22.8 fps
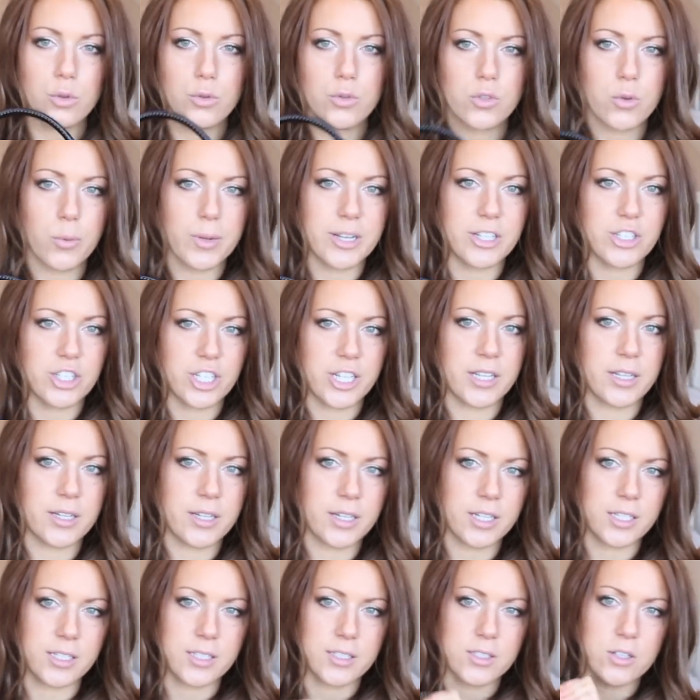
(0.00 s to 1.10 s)
squidgy,
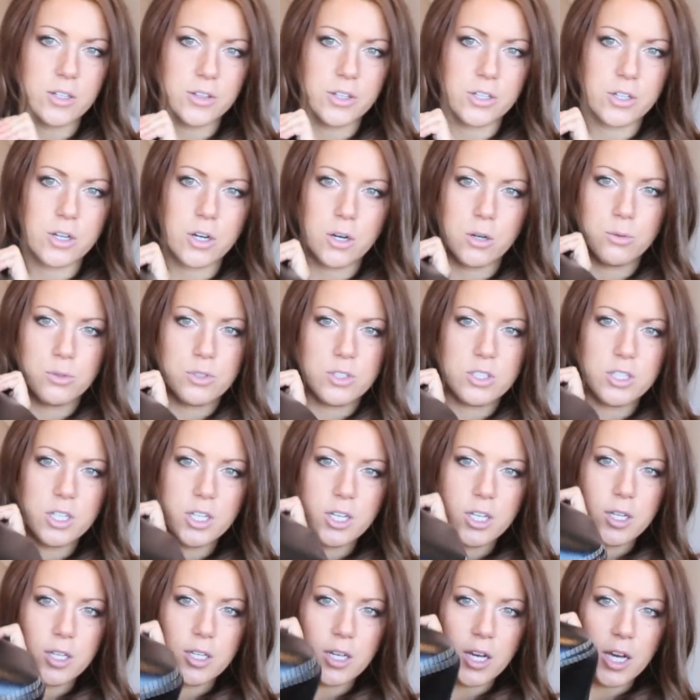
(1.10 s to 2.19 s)
uh, it's got the gold
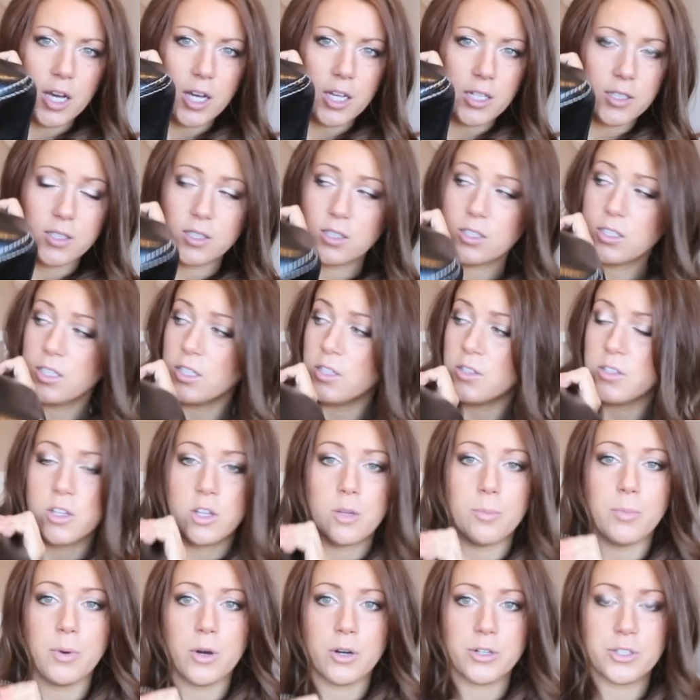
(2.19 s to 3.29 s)
uh, studs on
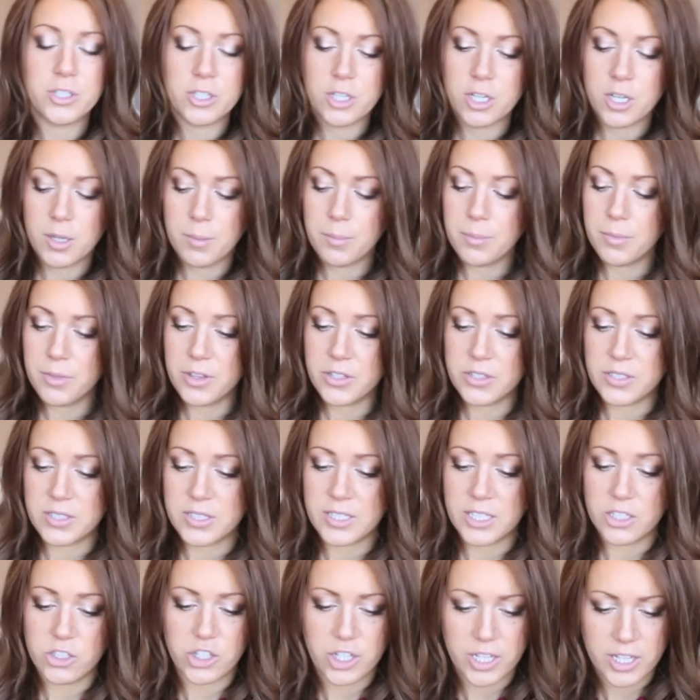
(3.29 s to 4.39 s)
the bottom, the
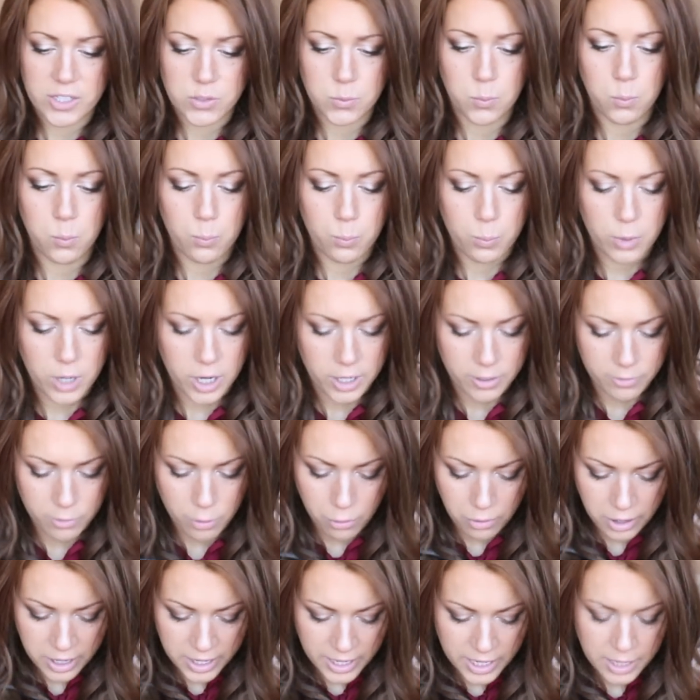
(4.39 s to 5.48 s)
stitching is kind of
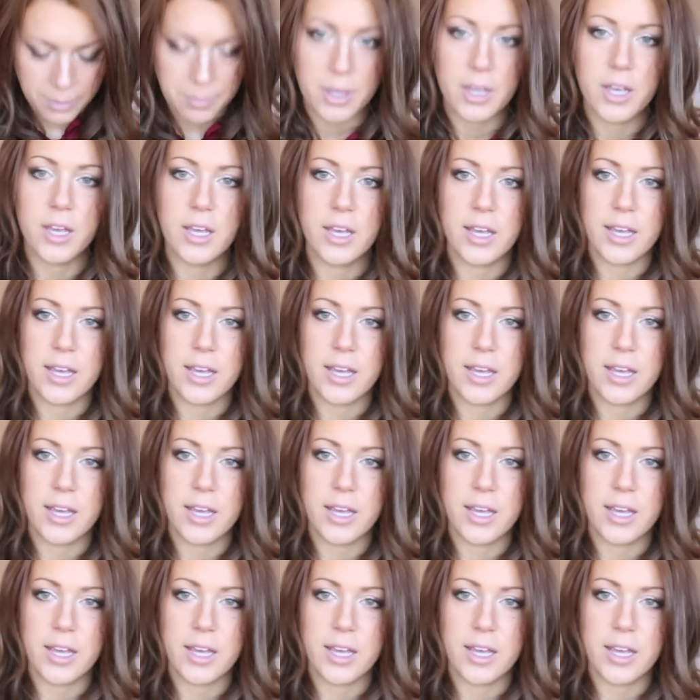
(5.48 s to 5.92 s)
cream.